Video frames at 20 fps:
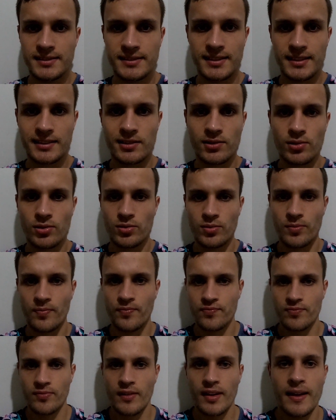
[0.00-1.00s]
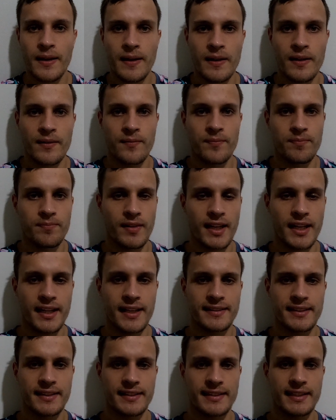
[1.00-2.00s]
just to
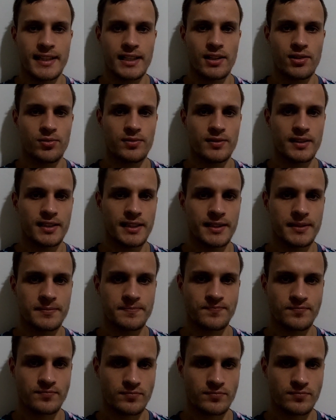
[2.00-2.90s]
make the sound